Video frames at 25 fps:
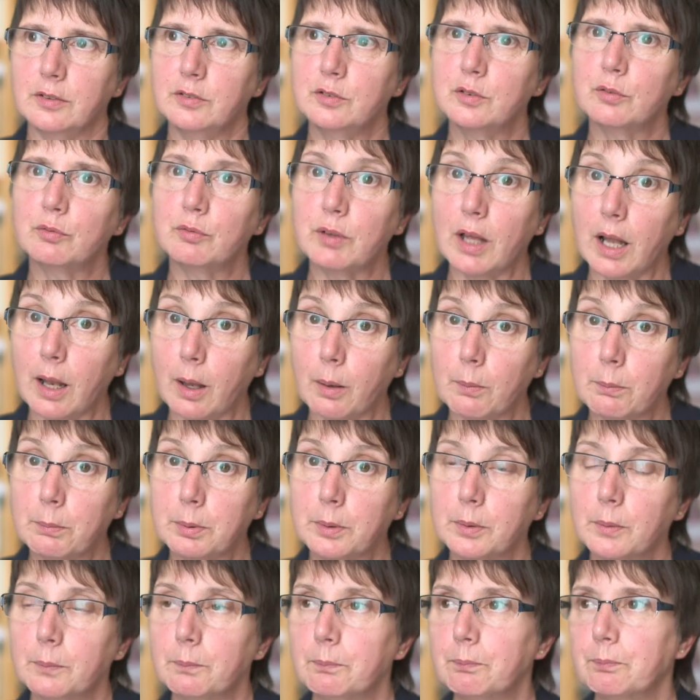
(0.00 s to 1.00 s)
develop.
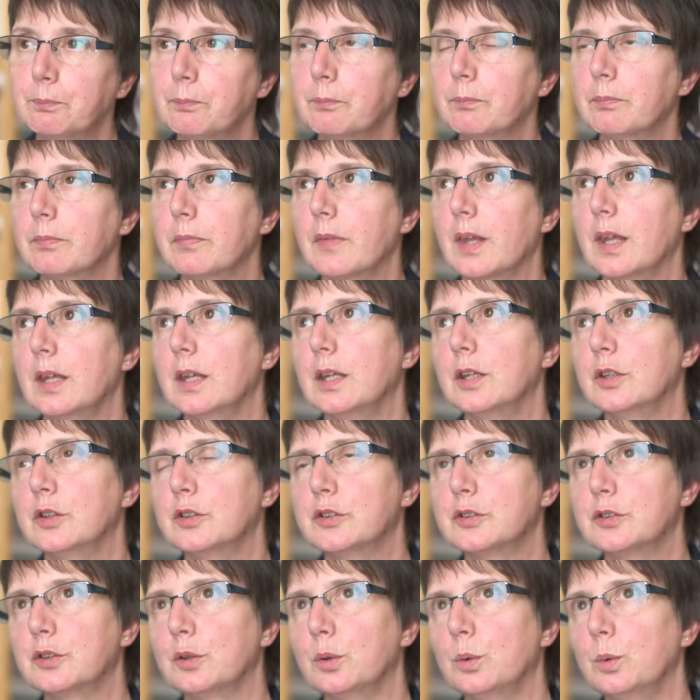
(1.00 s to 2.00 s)

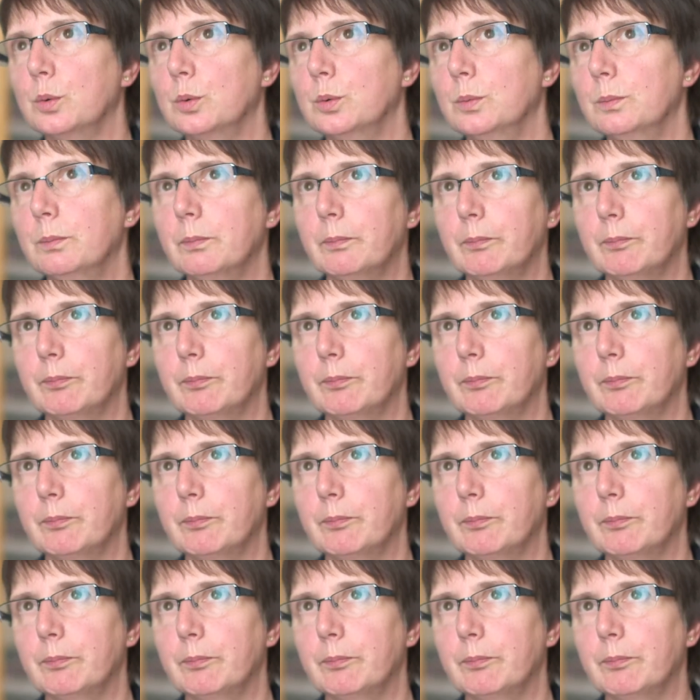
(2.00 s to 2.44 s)
So